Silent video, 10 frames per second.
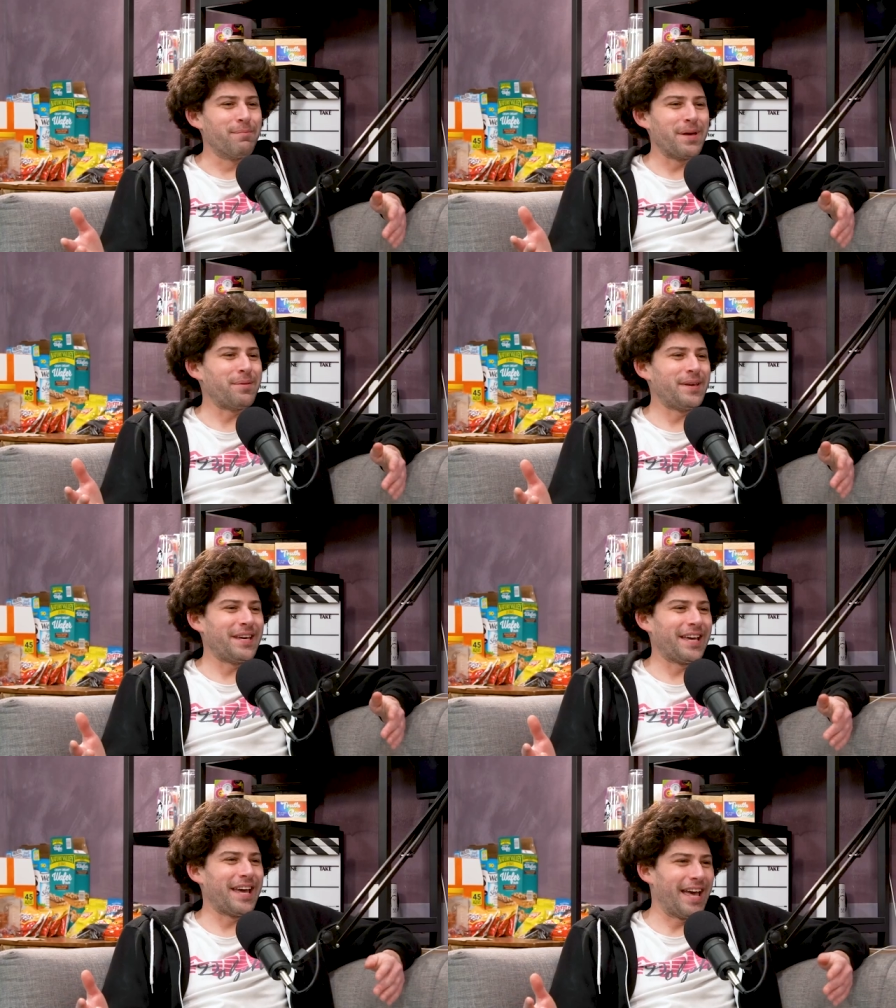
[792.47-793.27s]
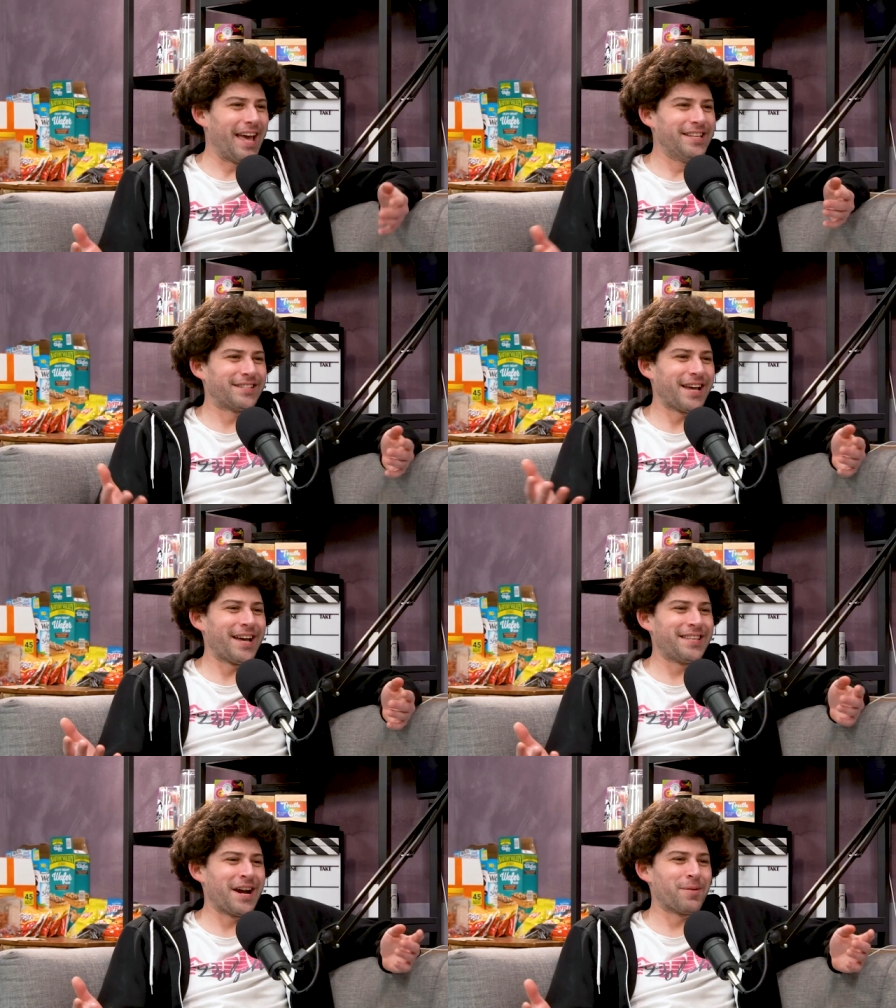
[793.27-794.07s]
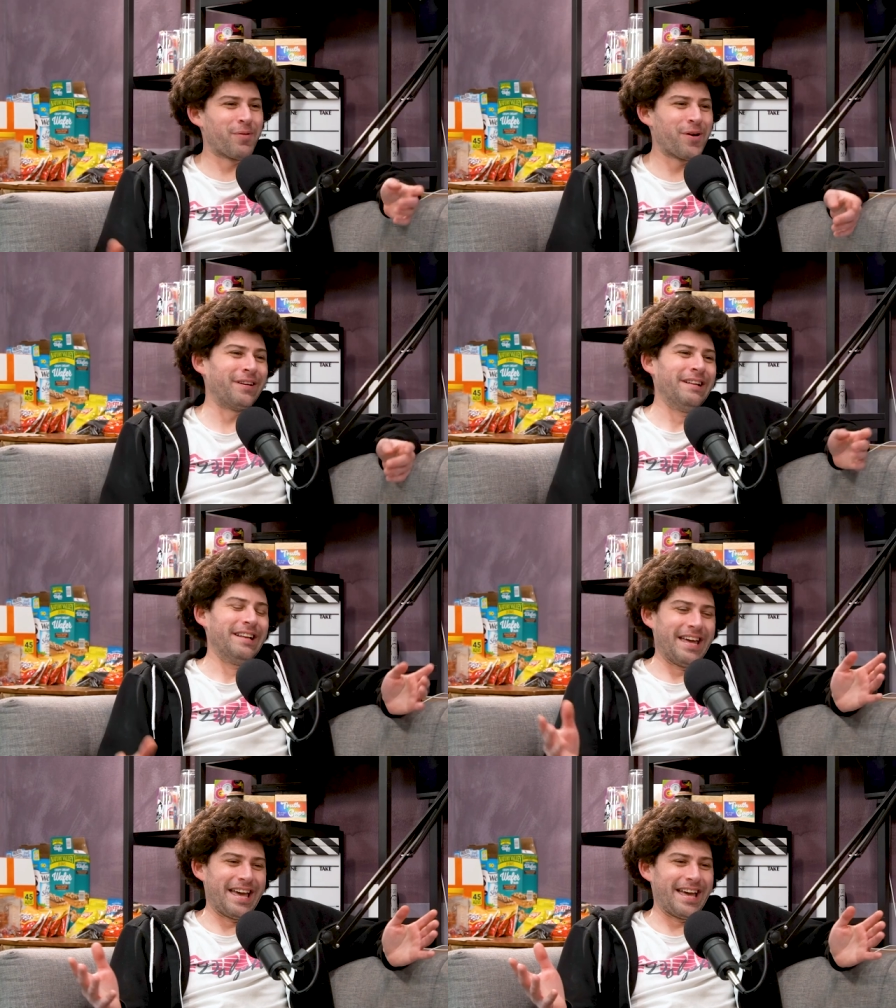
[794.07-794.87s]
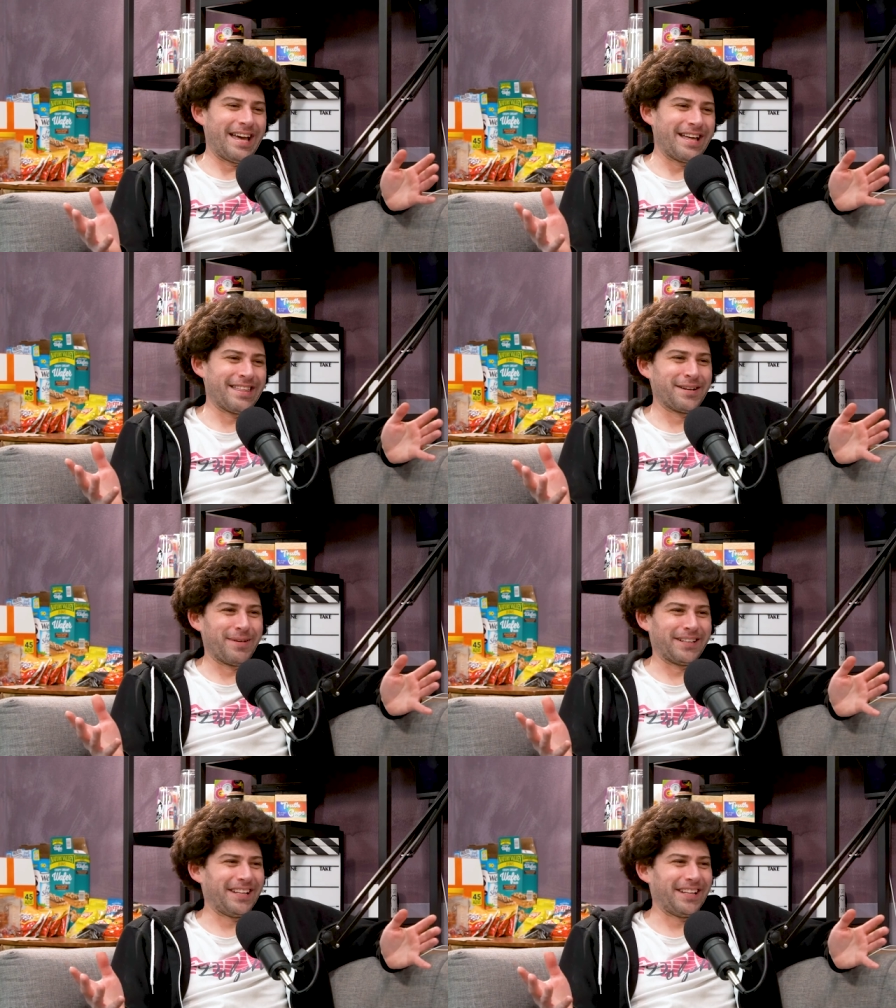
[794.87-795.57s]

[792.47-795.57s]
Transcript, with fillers: meet me inside the airport? Yeah. Yeah, think about